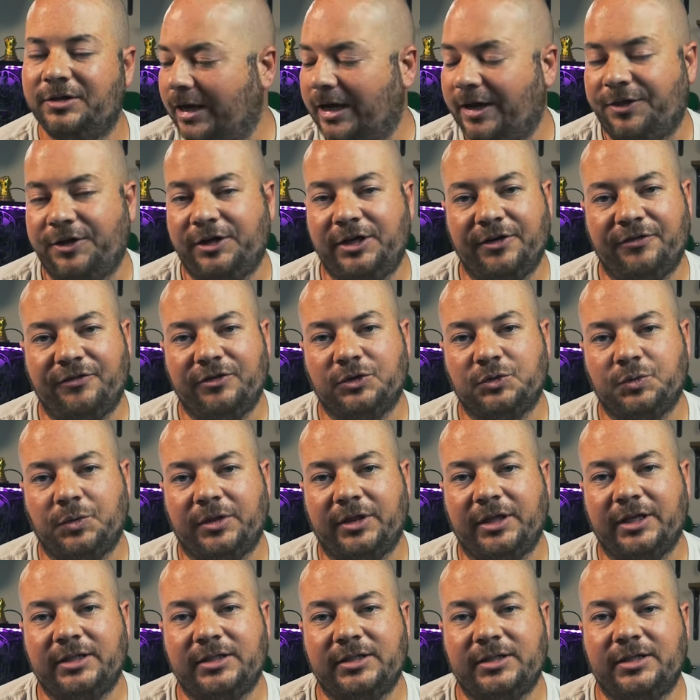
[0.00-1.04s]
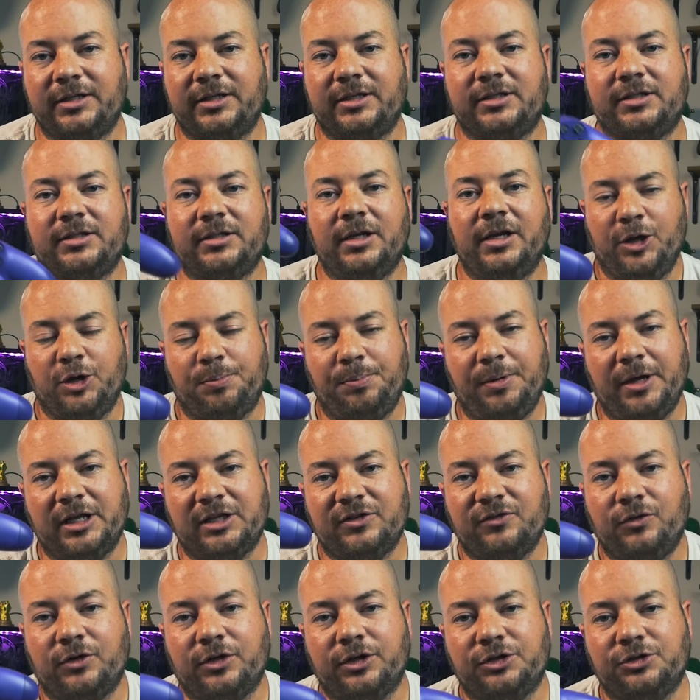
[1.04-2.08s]
Uh, the difference with this is your
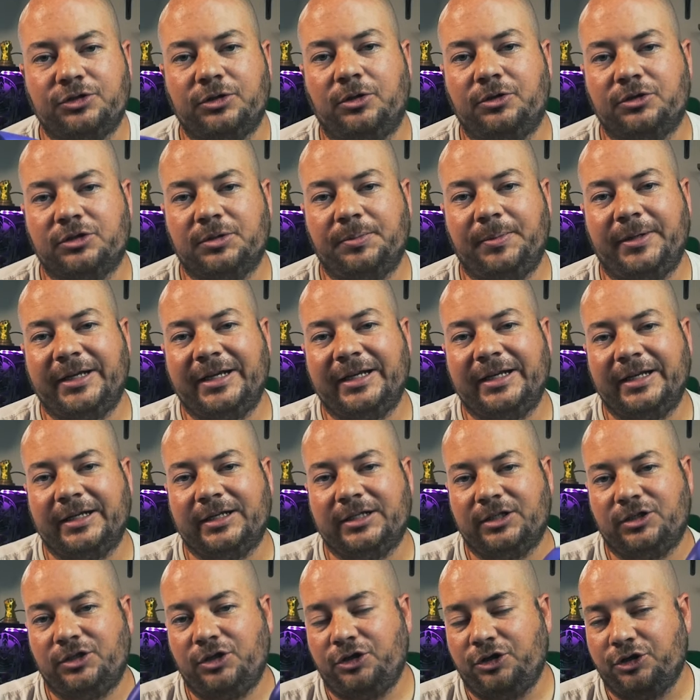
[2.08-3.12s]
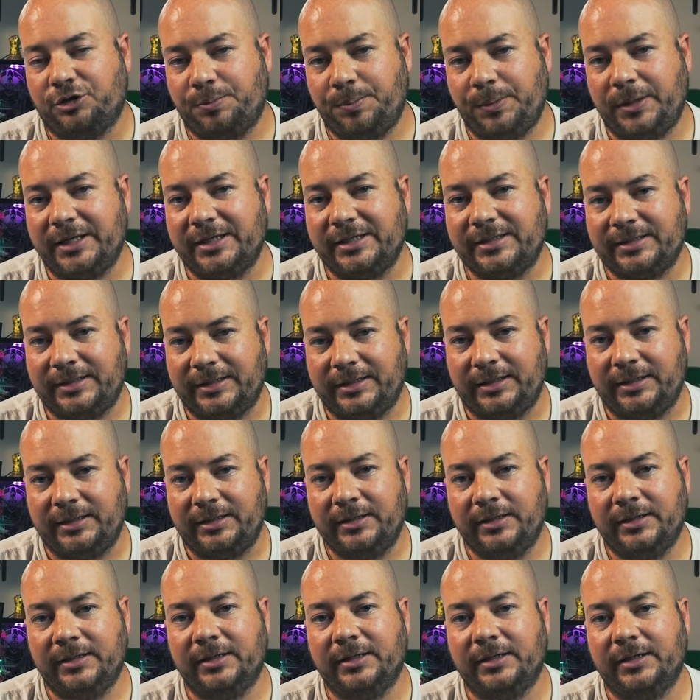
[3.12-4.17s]
PS4 controller is gonna be connected to your PC
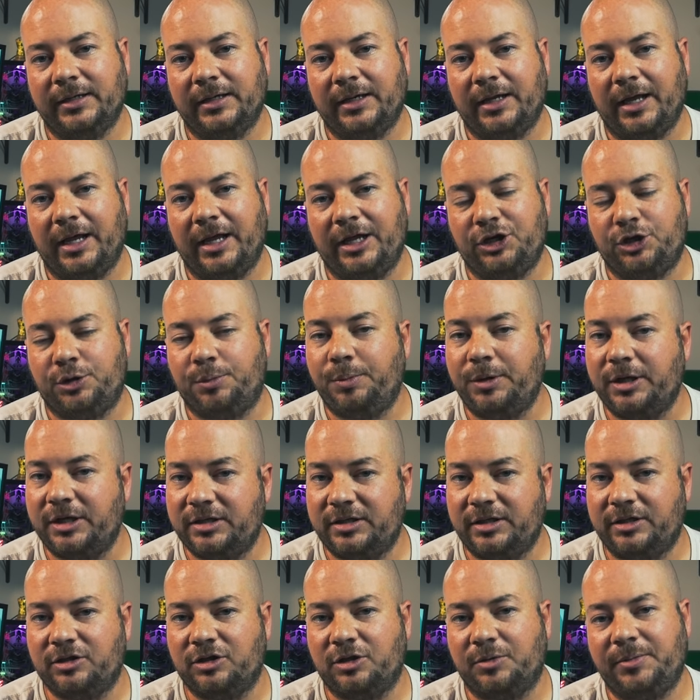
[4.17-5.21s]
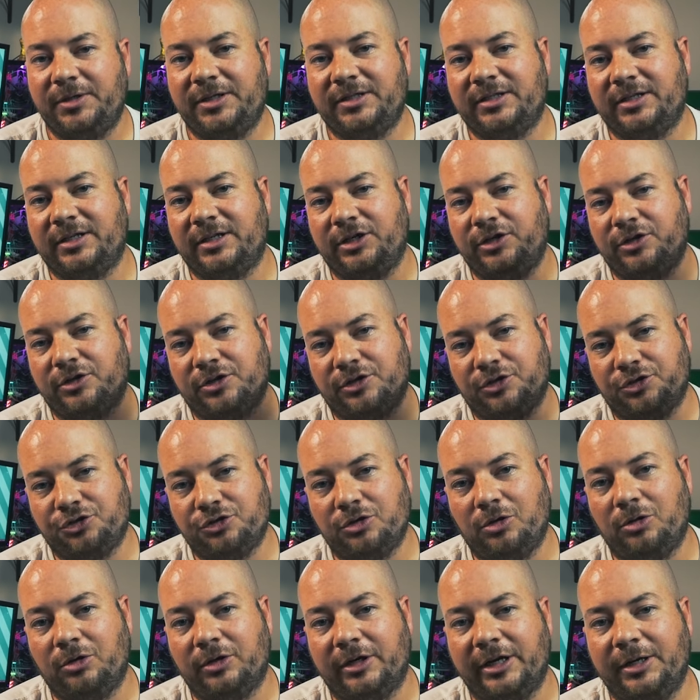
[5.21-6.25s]
and your PC is going to be sending your
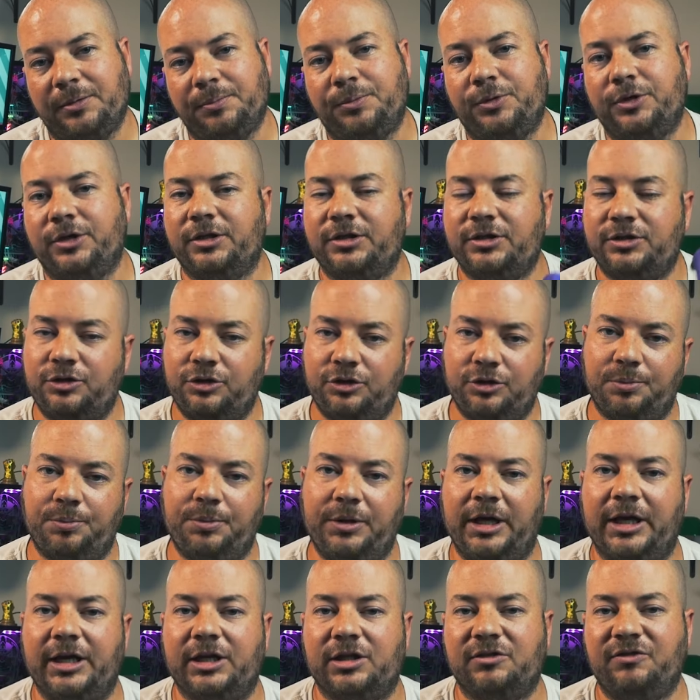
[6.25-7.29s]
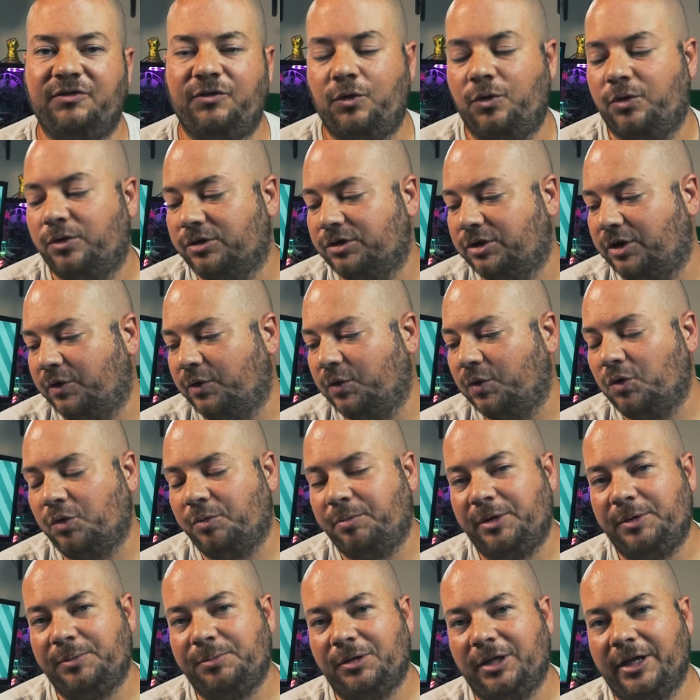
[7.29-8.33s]
controller inputs to the PS4, so you won't
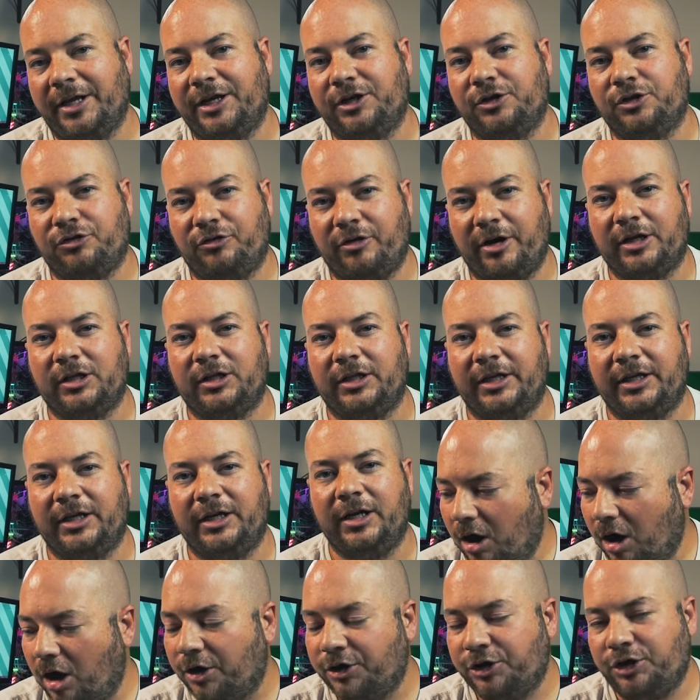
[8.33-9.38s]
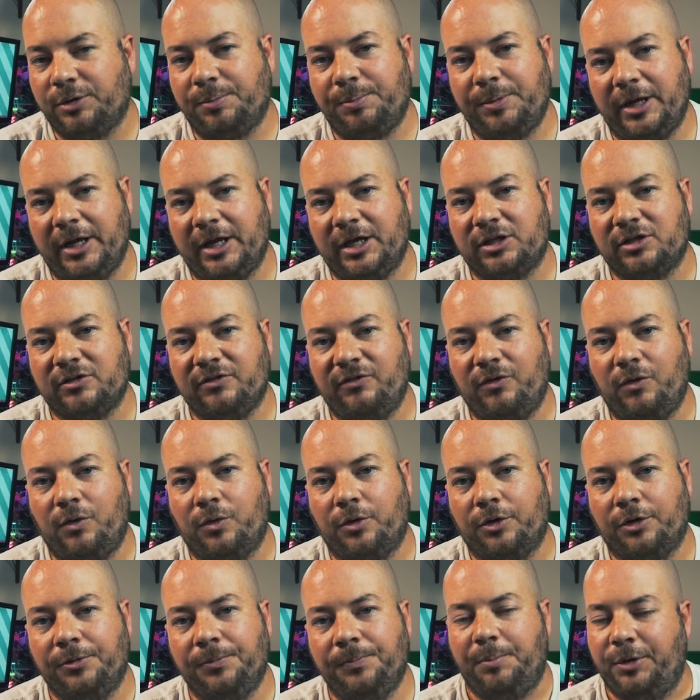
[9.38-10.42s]
be playing directly on your
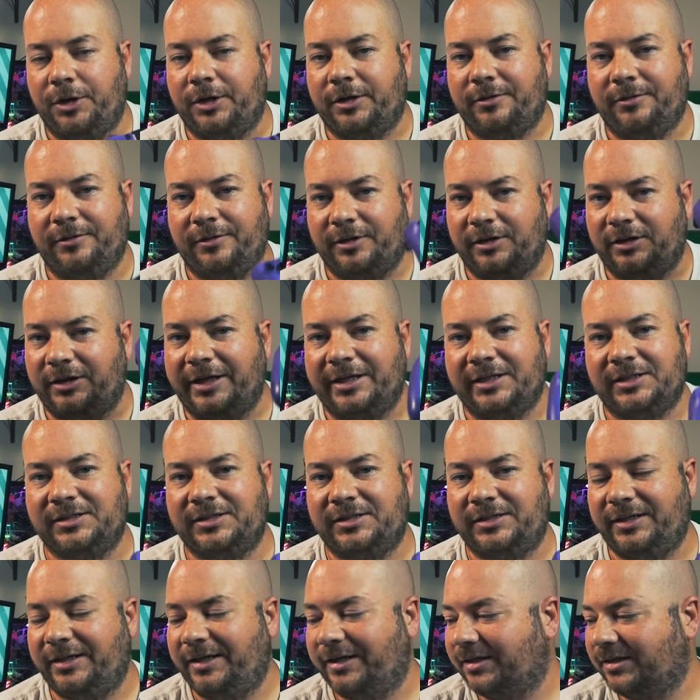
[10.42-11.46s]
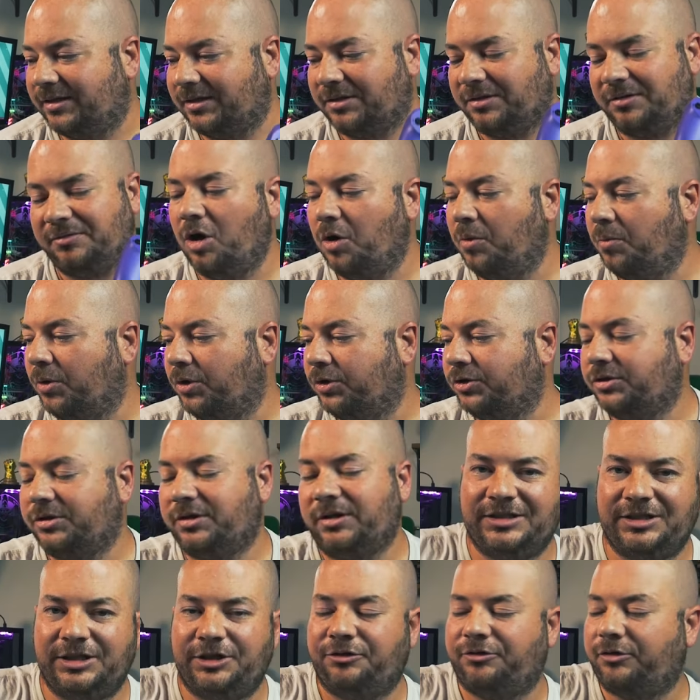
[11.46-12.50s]
PS4, but the latency is
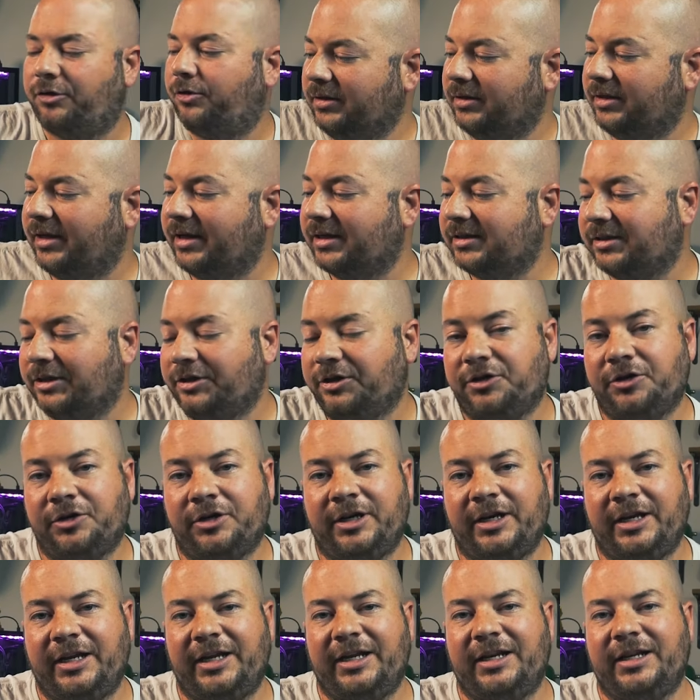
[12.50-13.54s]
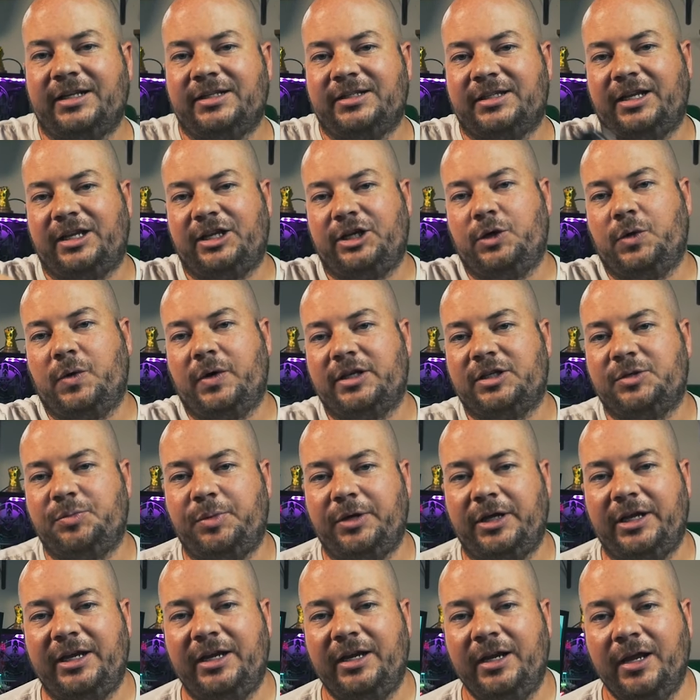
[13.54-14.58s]
almost zero. The next thing you're going to need is a
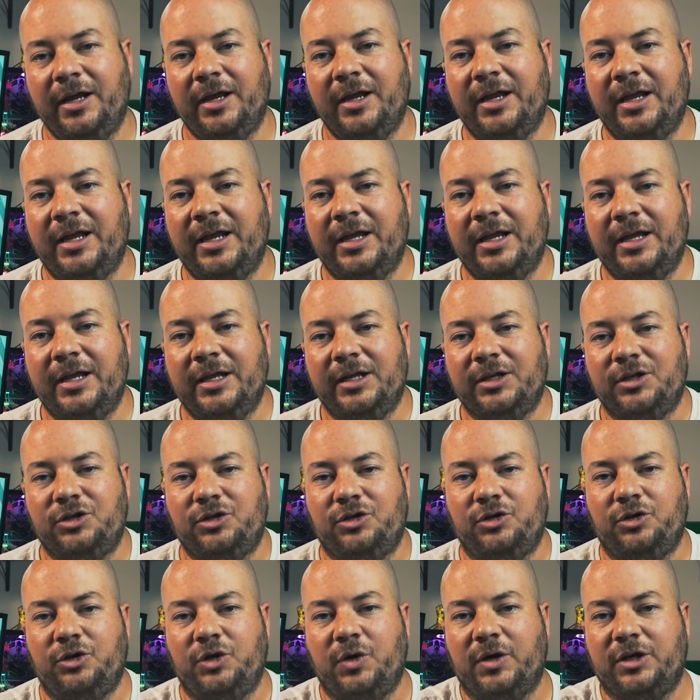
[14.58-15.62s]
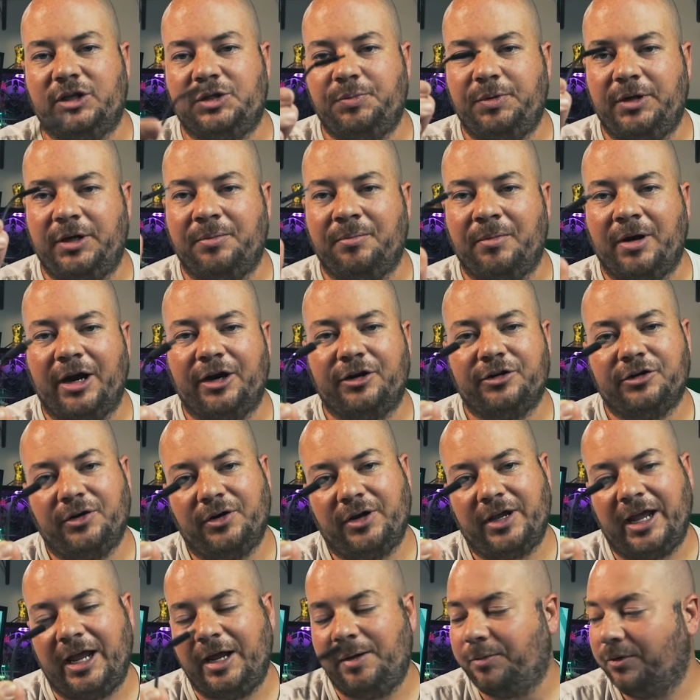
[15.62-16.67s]
USB to USB micro
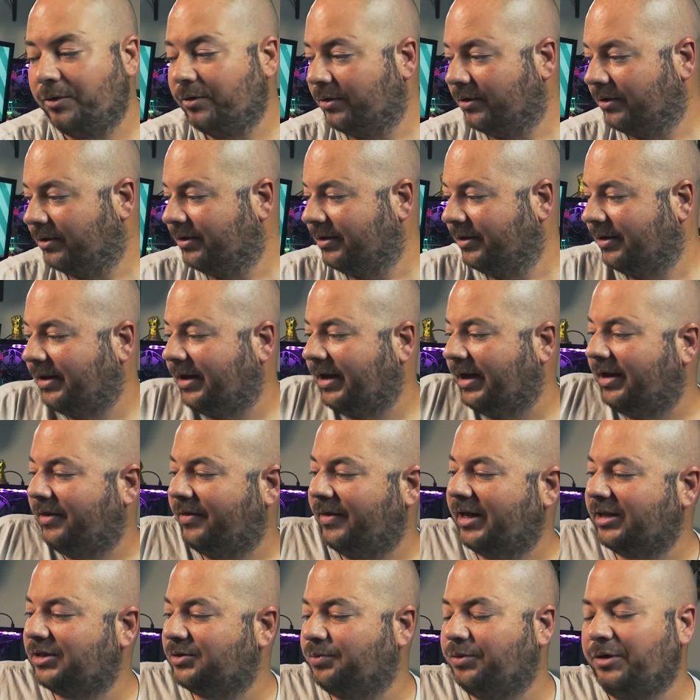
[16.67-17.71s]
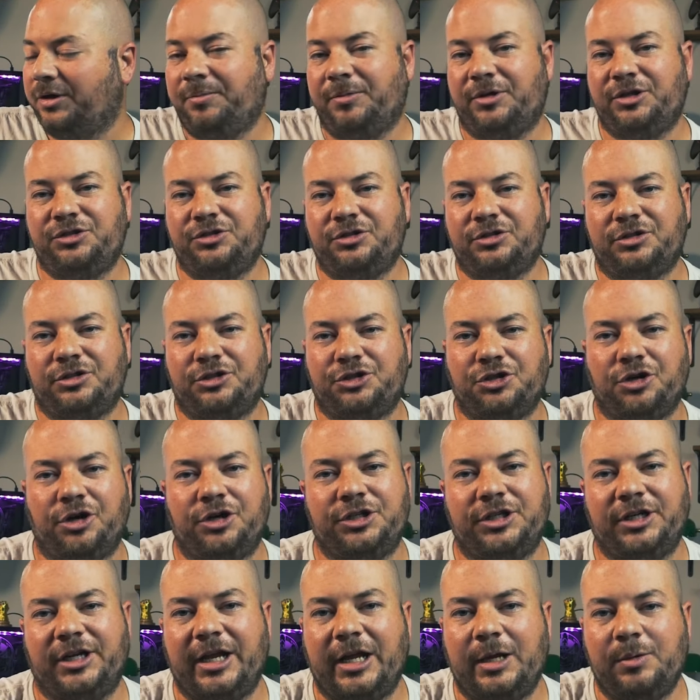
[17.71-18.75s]
cable, and that's pretty much just the
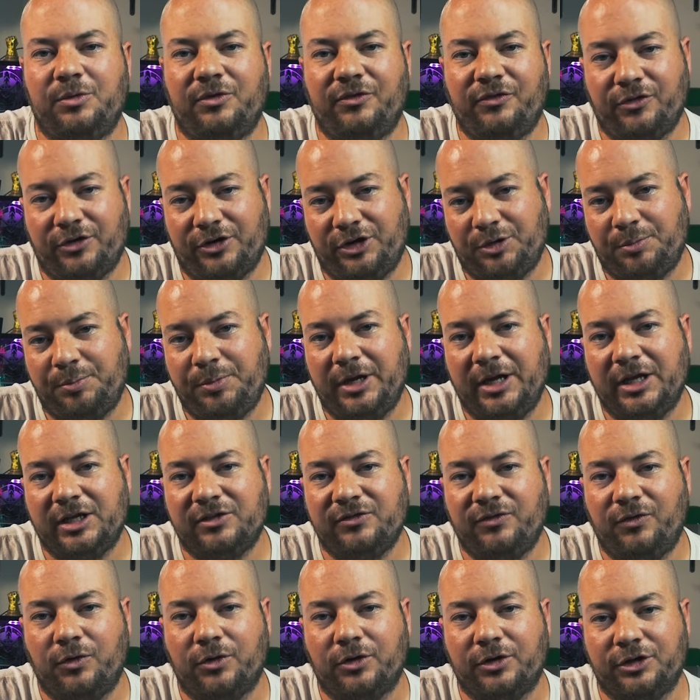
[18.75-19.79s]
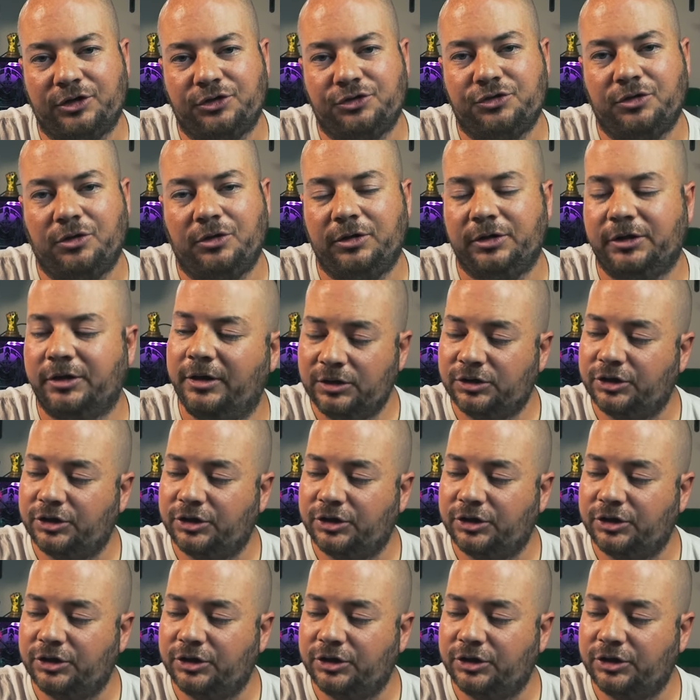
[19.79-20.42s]
charging cable for your PS4 controller.